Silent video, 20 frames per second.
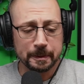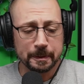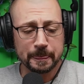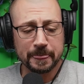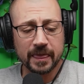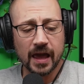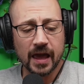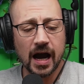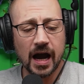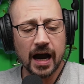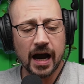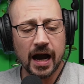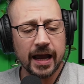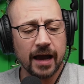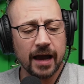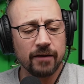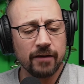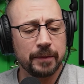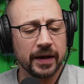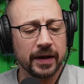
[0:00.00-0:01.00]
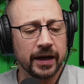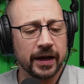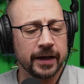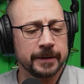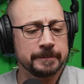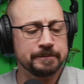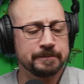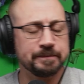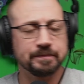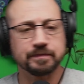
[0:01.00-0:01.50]
I have been
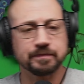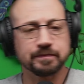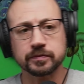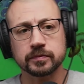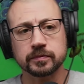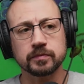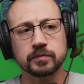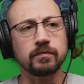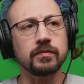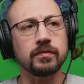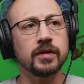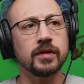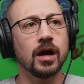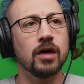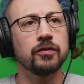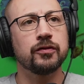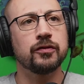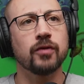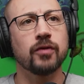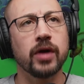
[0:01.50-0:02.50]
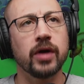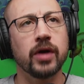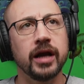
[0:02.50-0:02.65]
afraid